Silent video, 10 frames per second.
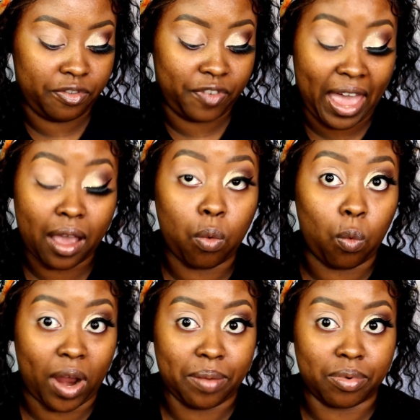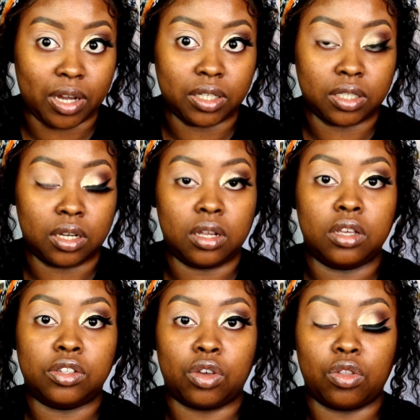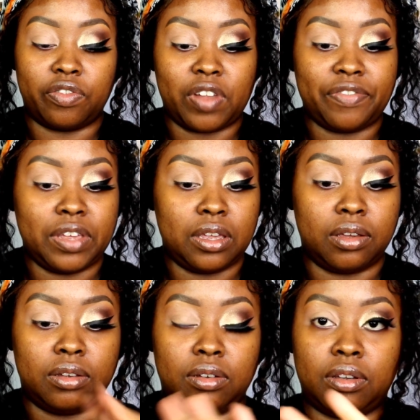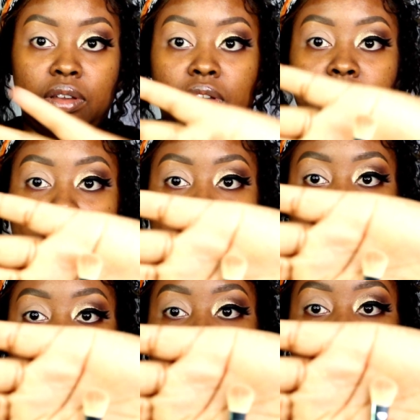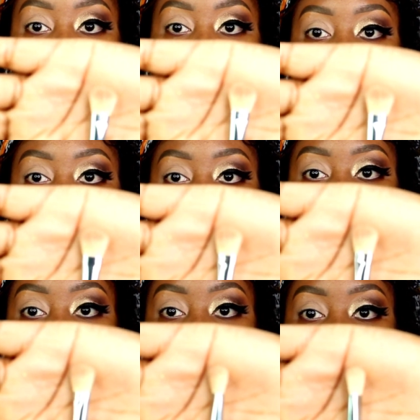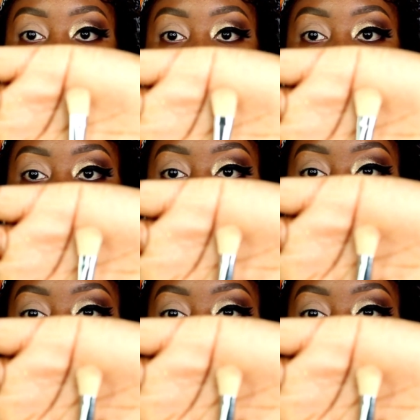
fat white brush. So the fluffy white one. It's like this.